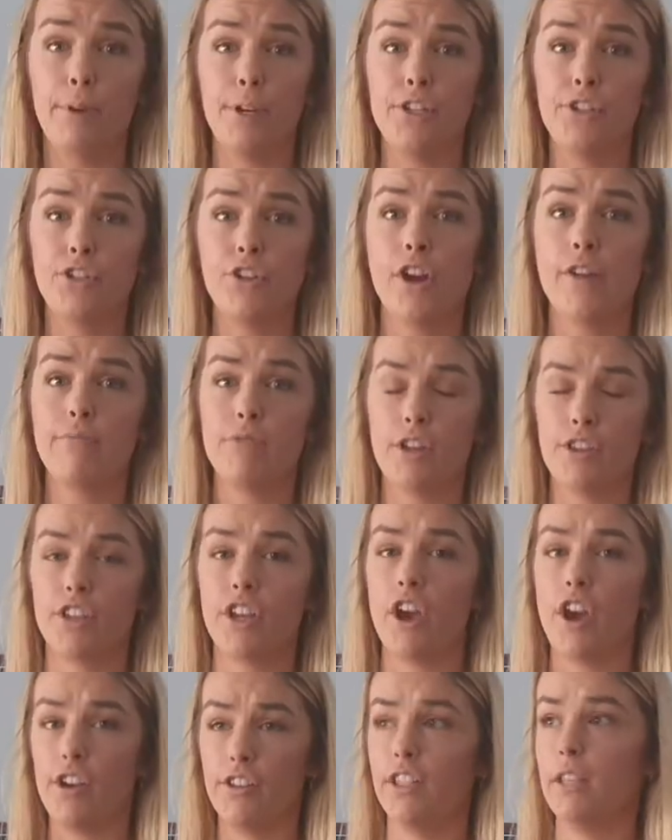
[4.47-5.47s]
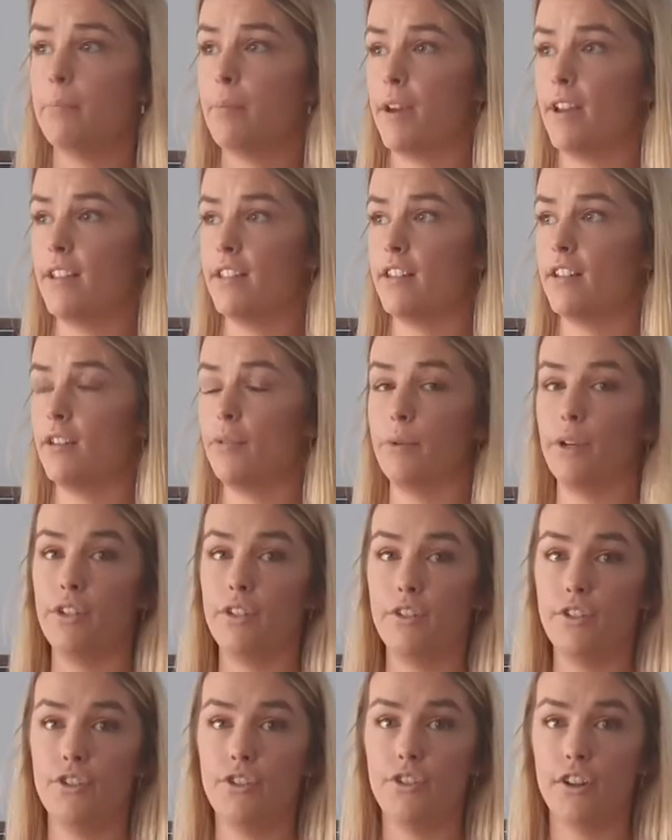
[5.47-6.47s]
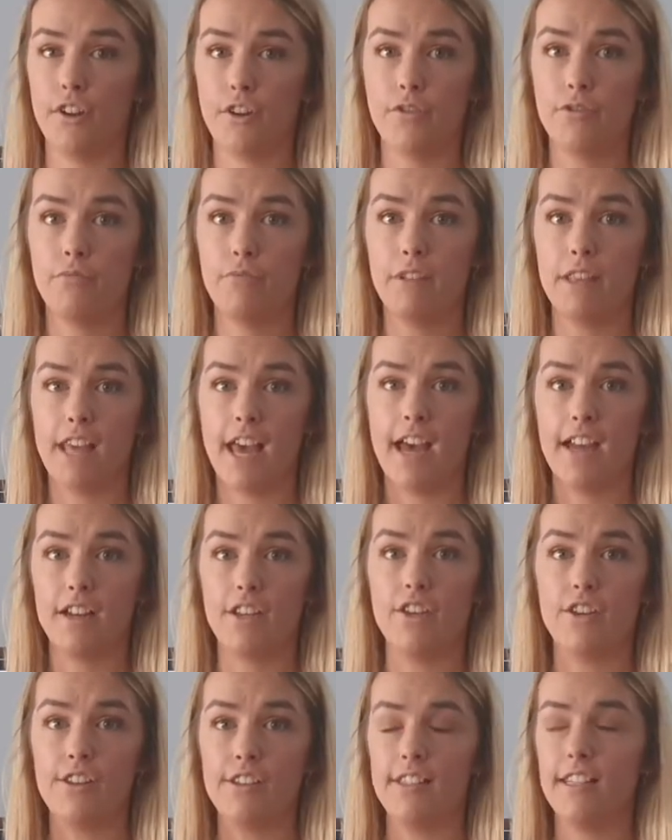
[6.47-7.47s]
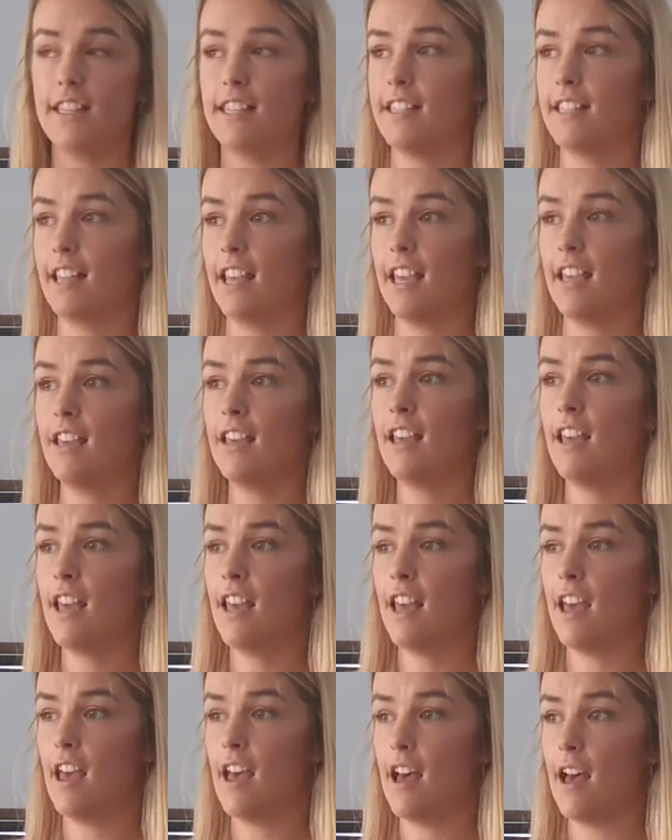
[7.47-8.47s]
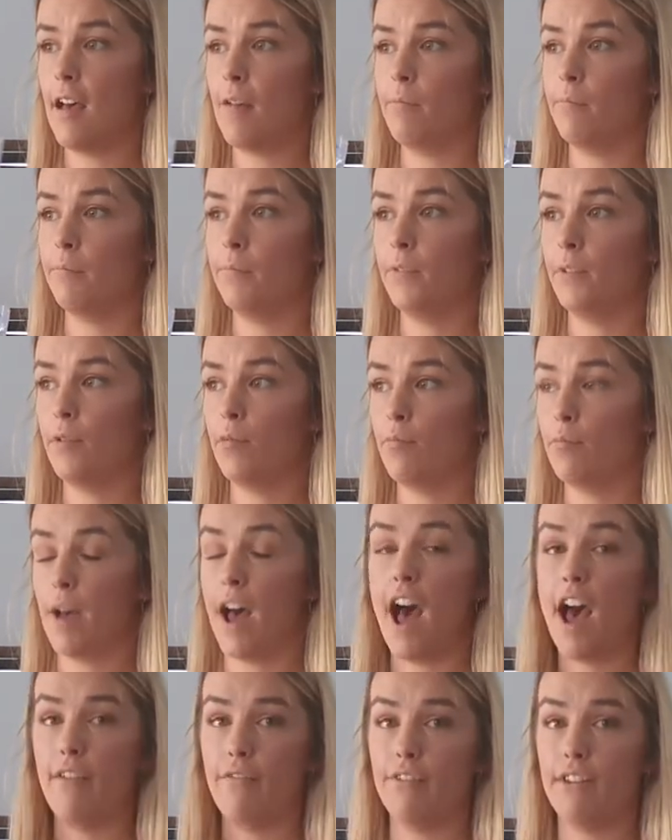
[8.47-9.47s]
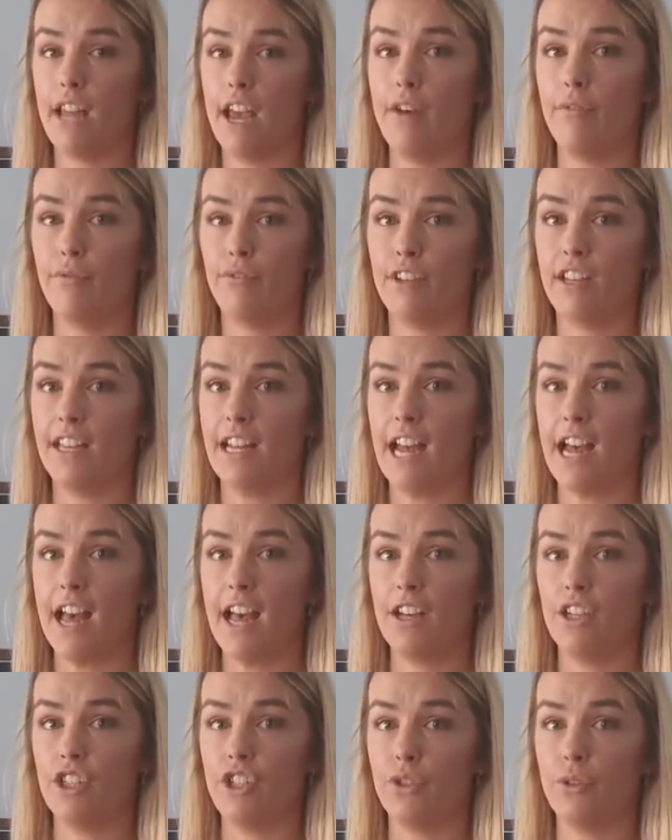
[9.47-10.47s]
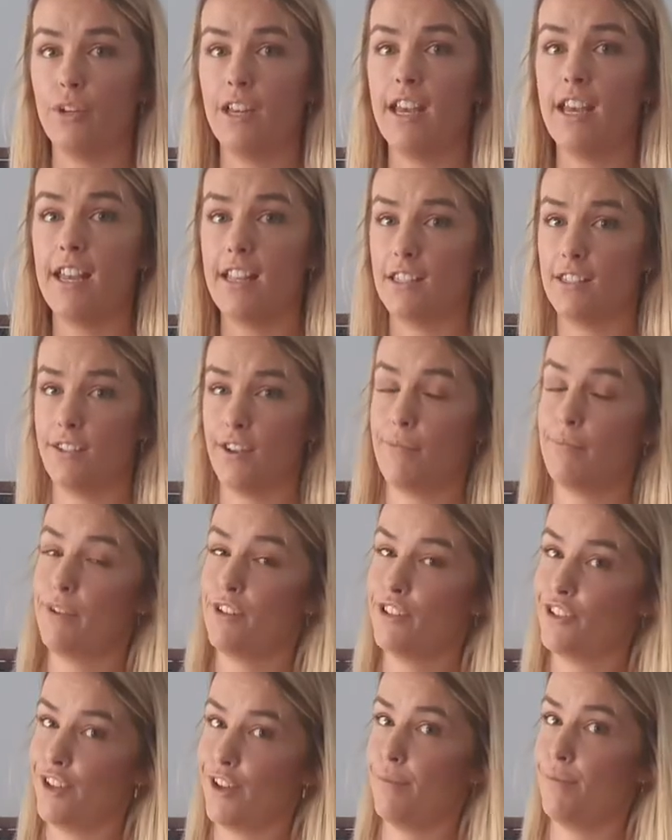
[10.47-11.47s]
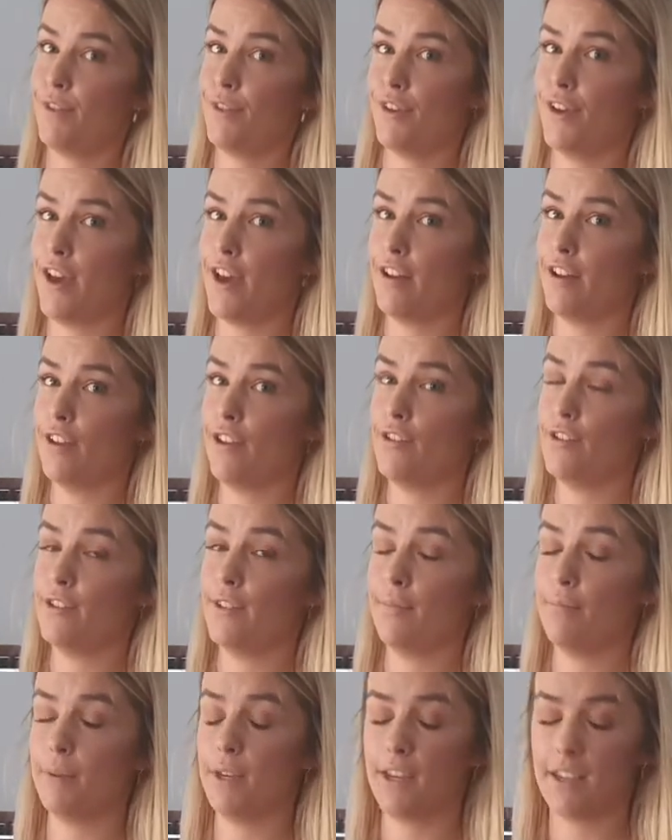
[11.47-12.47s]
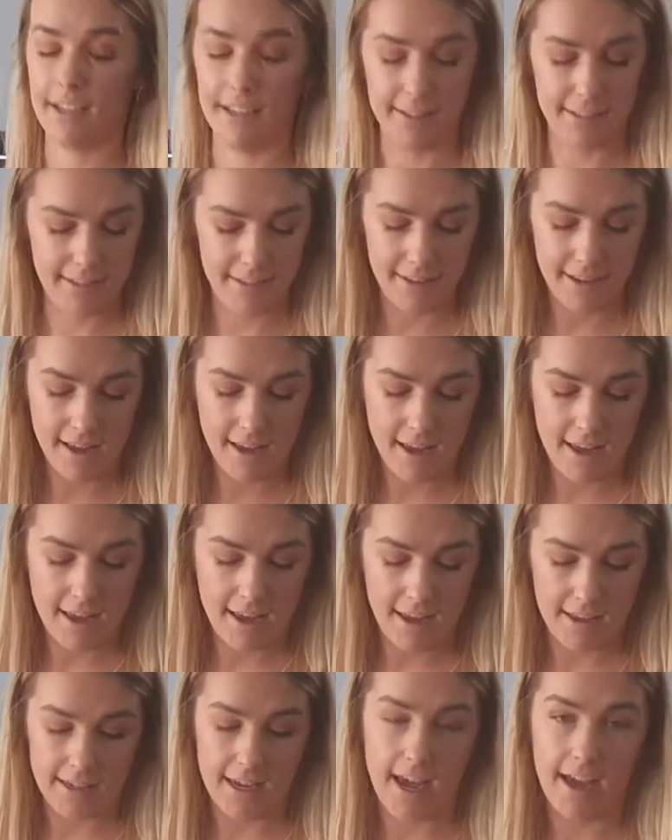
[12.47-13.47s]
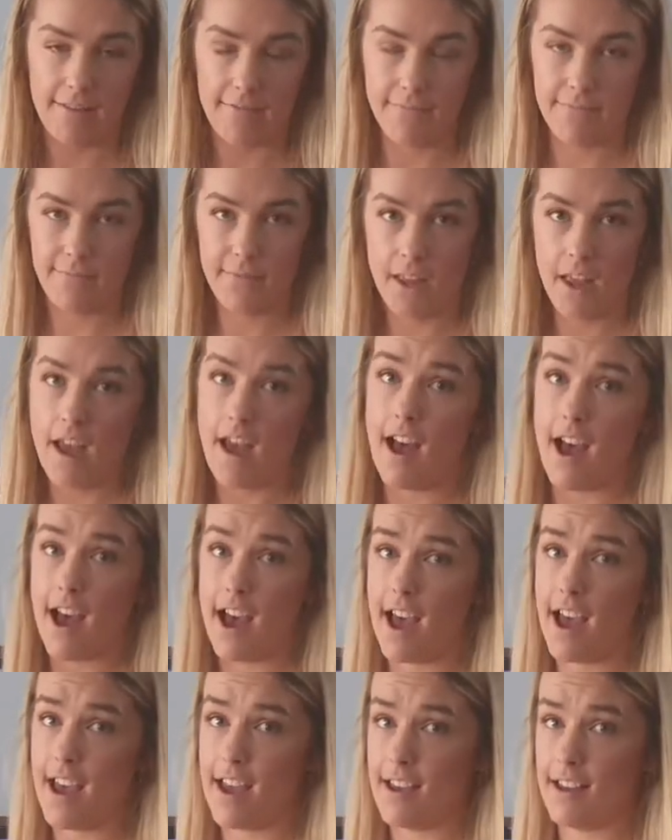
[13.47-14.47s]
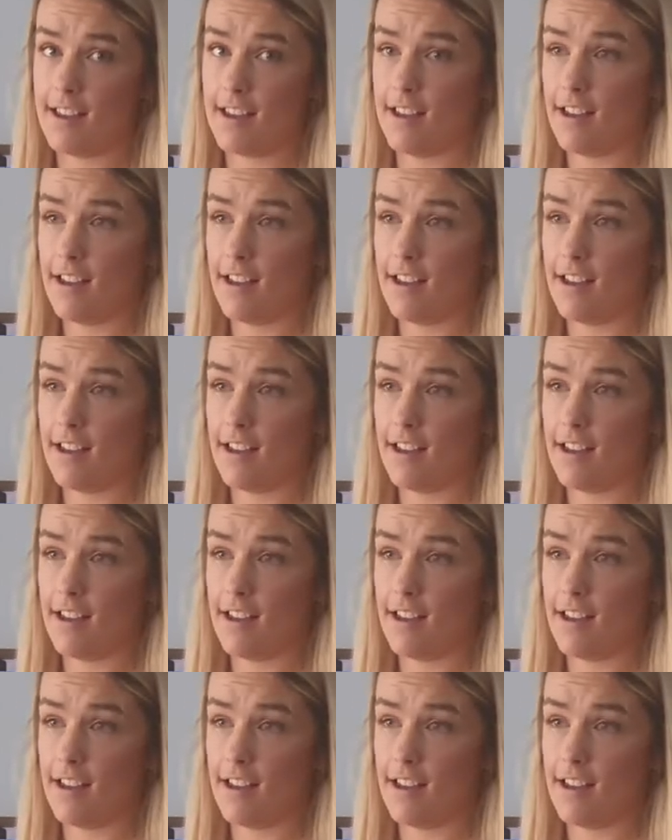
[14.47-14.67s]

pretty sure I'm not the only person in the world who's struggled with how to use this thing, um, but I've now figured out how to do it and so I'm going to share with you how to use it because, yeah, I,